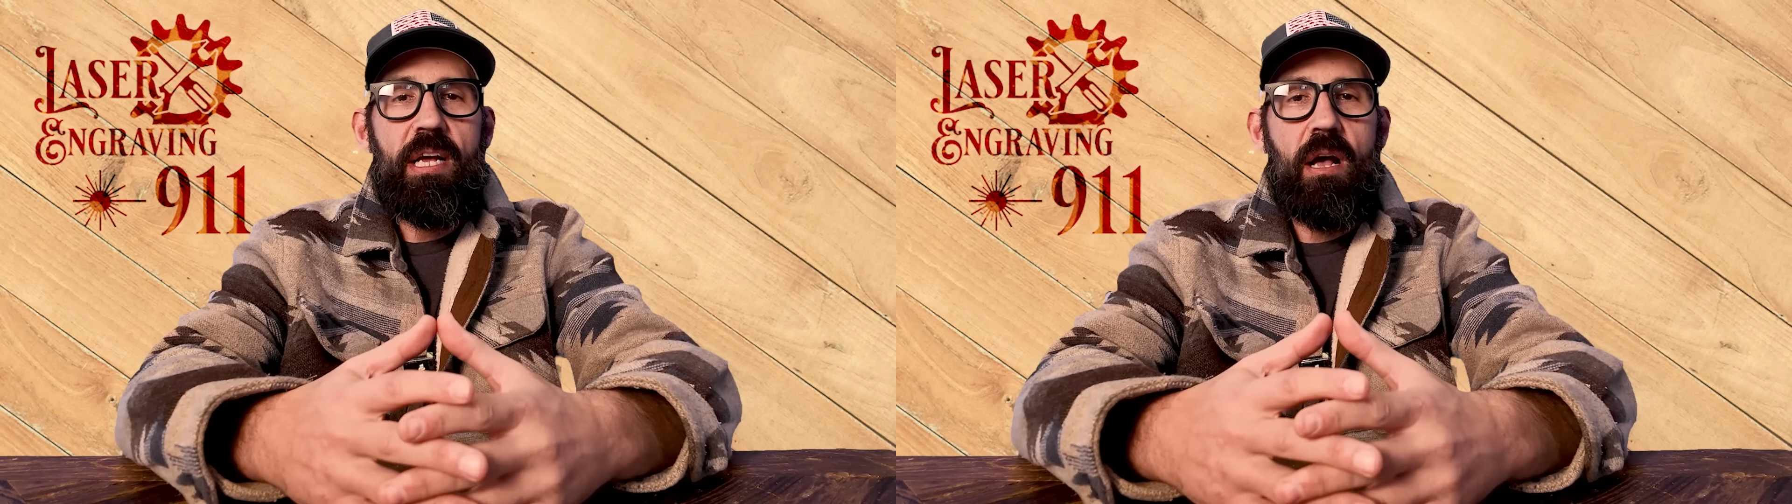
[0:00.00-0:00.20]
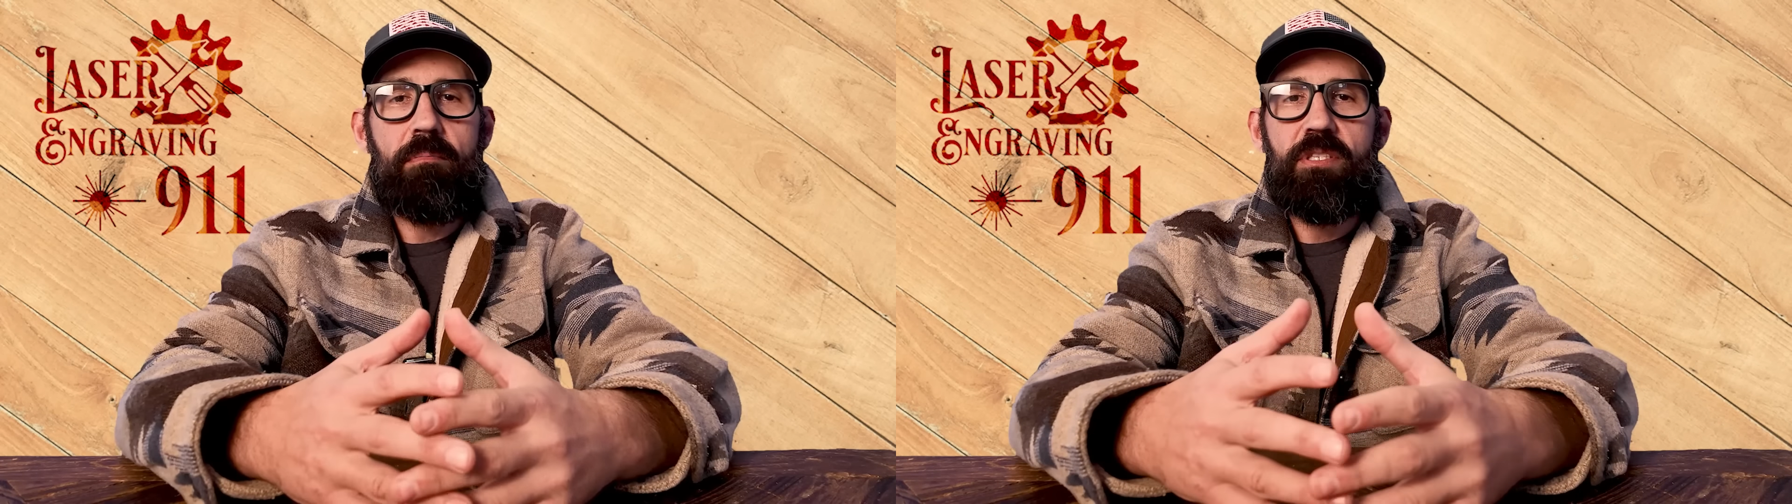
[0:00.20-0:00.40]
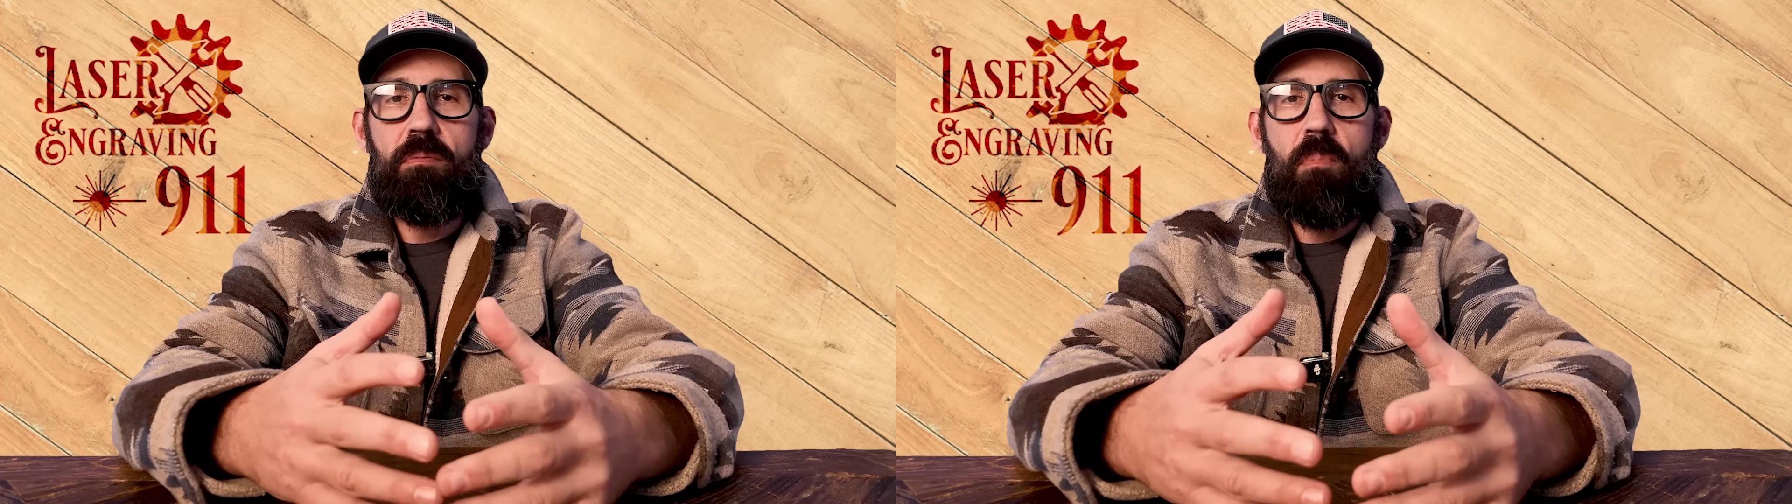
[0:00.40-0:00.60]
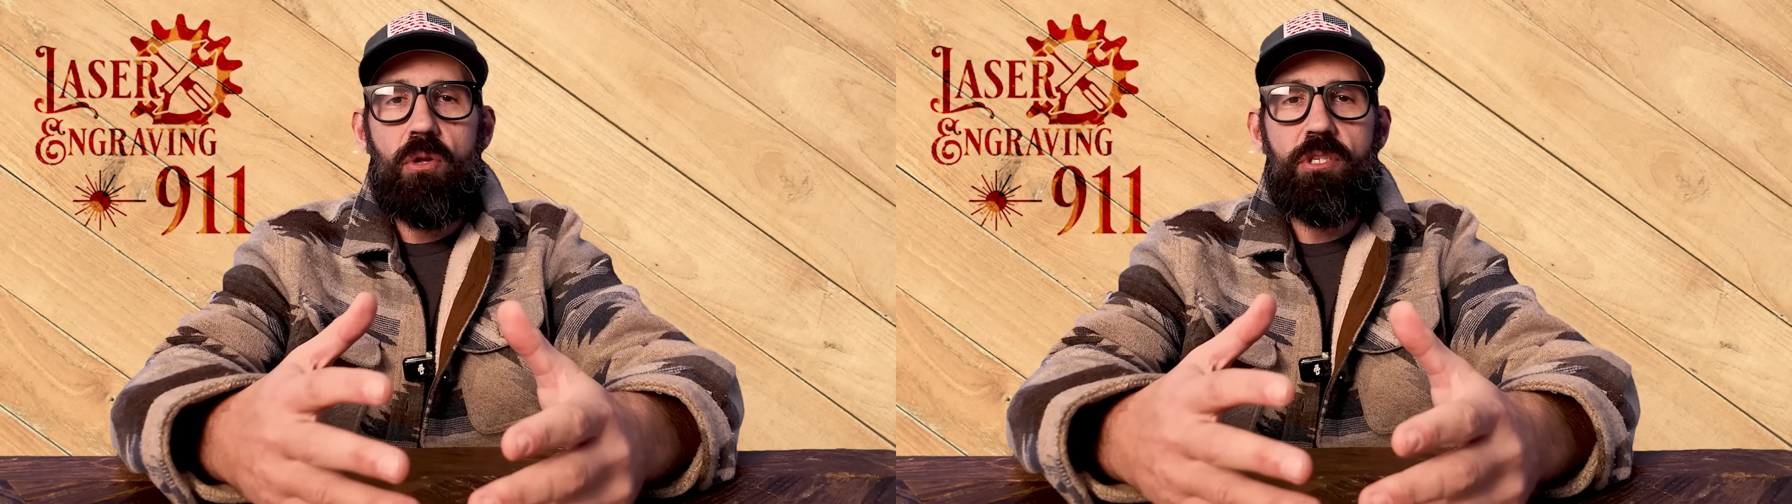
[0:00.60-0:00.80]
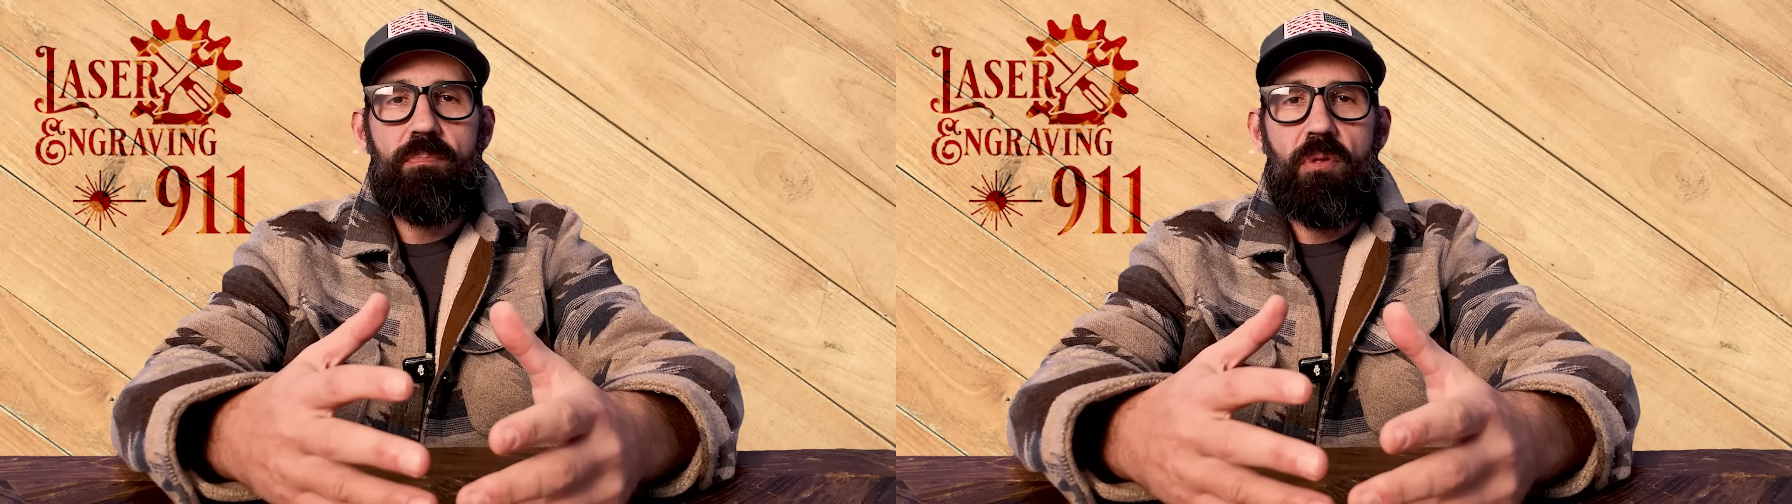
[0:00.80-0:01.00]
comes in
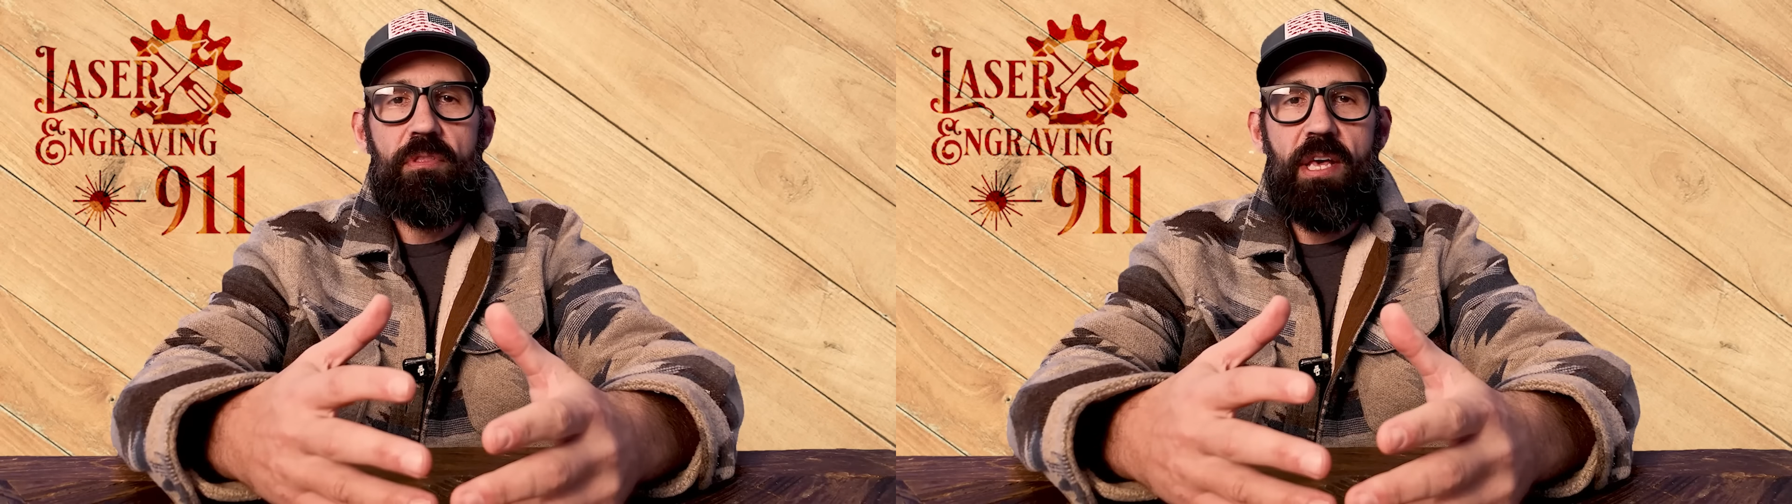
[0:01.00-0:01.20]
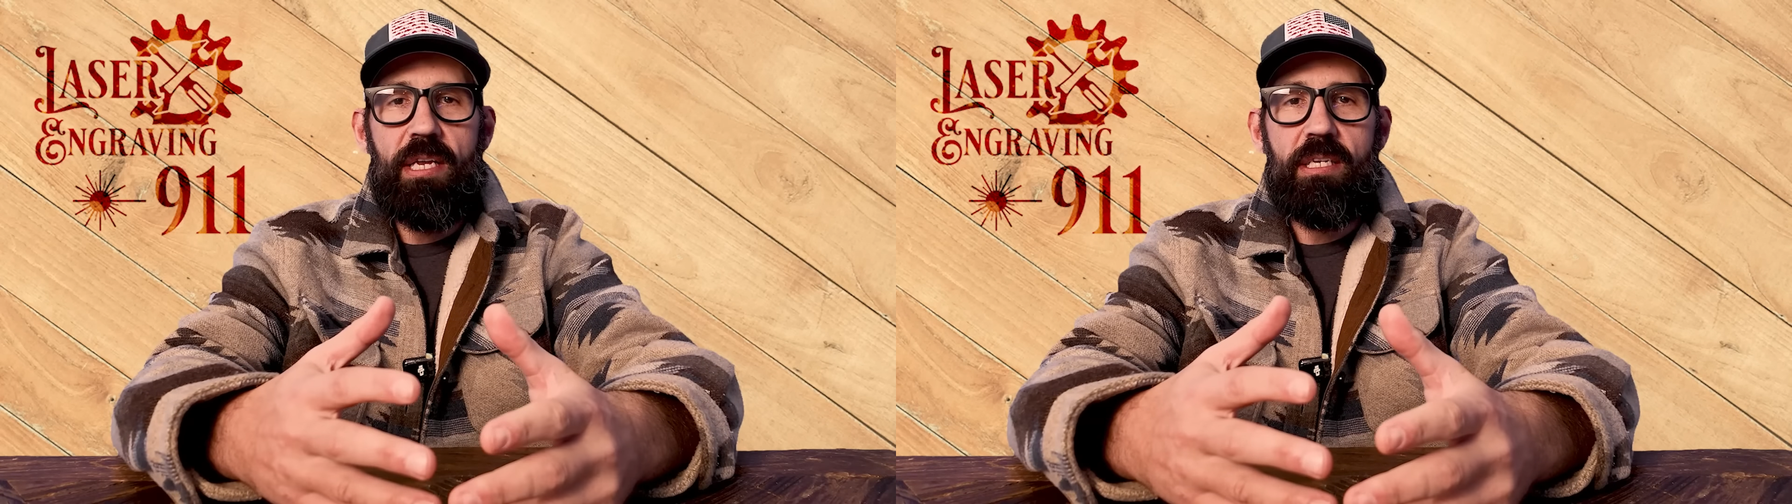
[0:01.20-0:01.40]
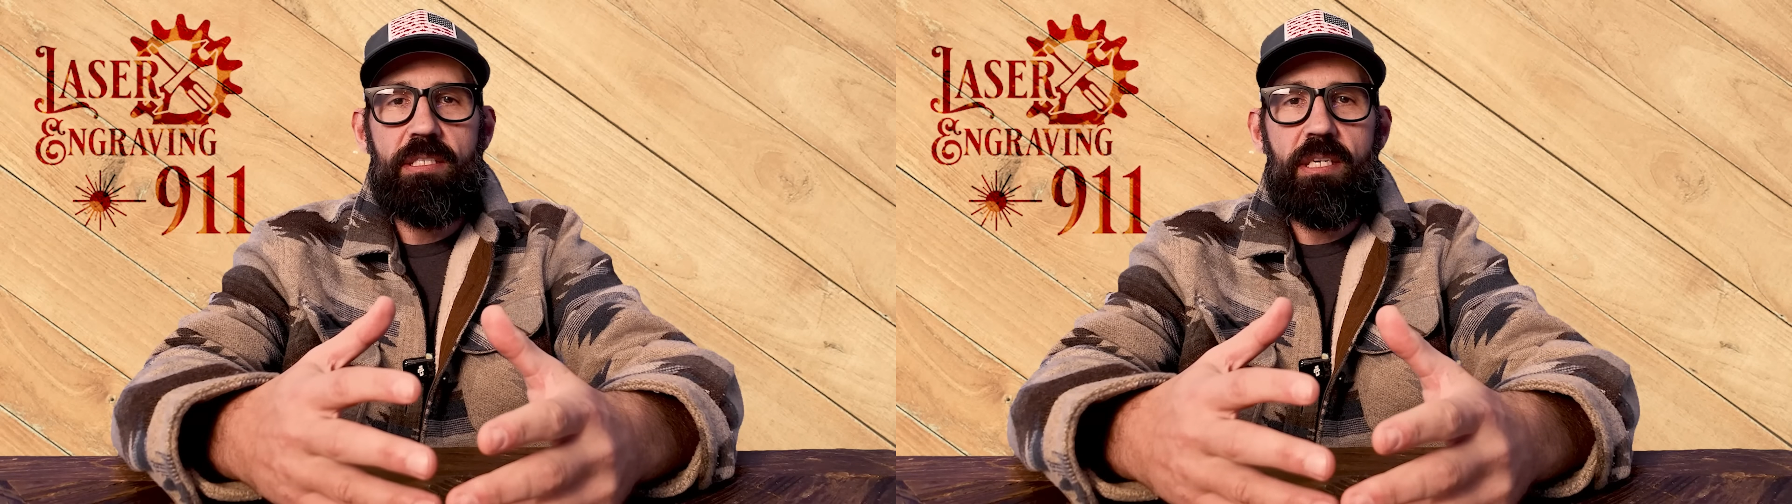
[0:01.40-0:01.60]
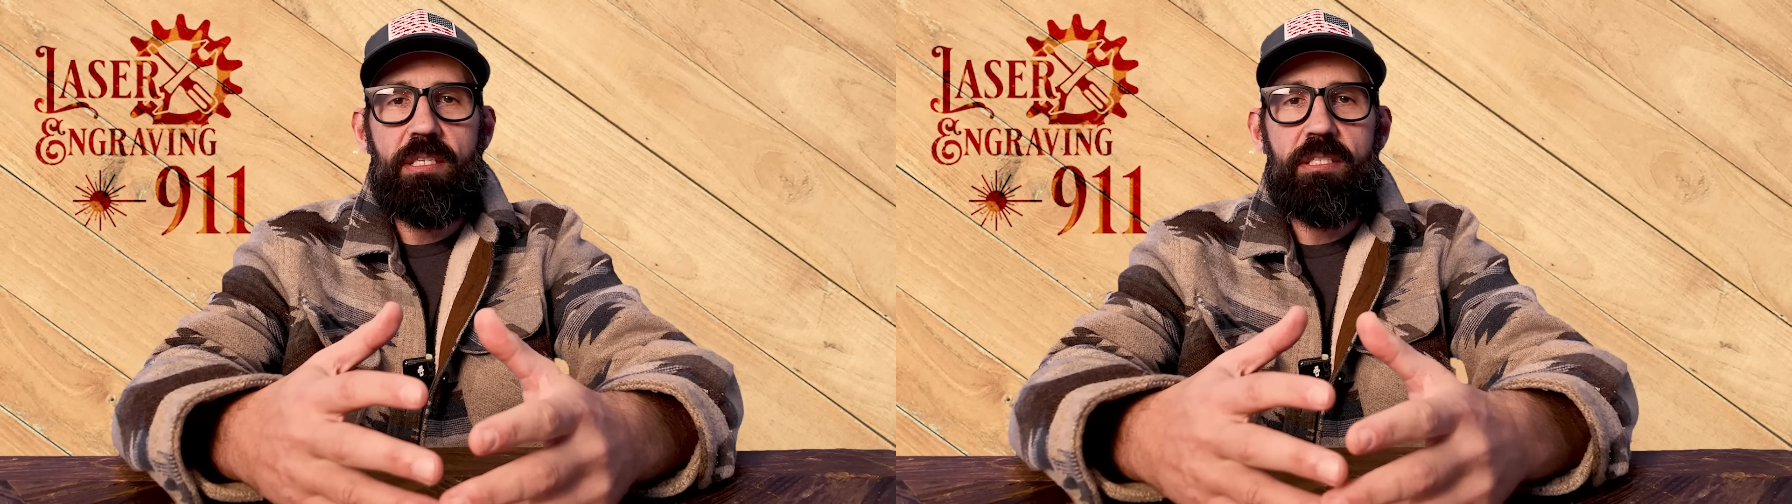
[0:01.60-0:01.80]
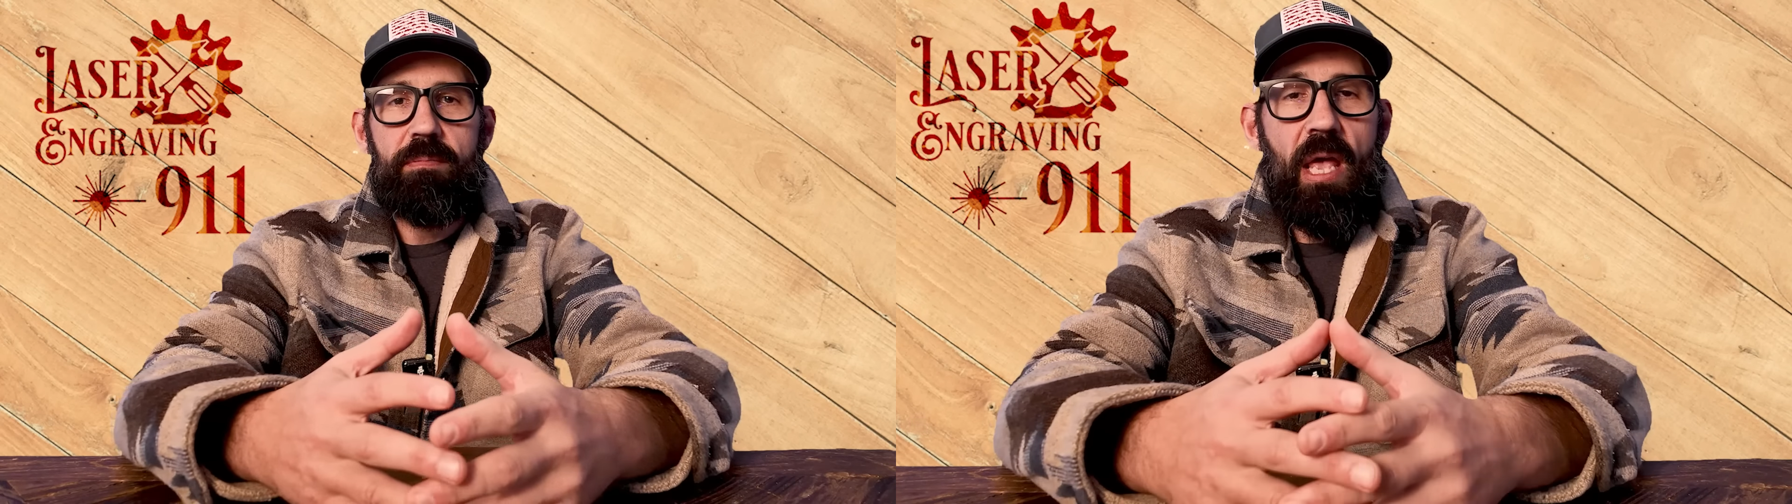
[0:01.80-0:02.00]
multiple
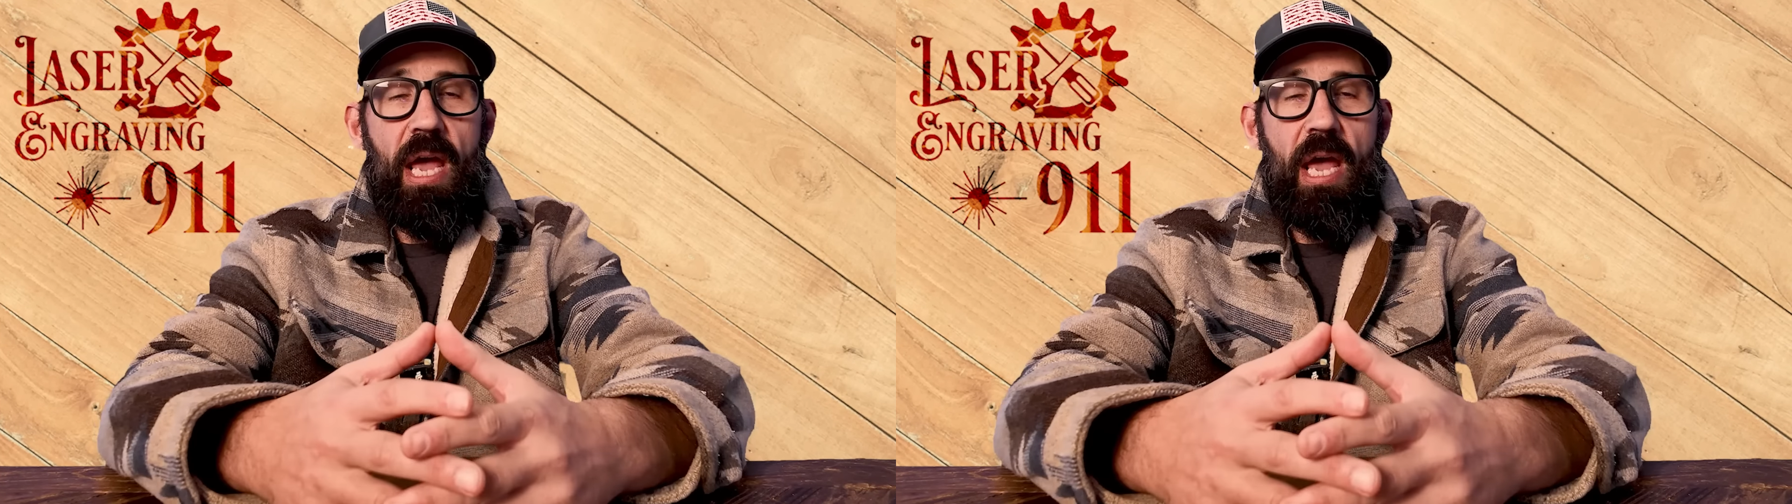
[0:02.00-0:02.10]
thicknesses,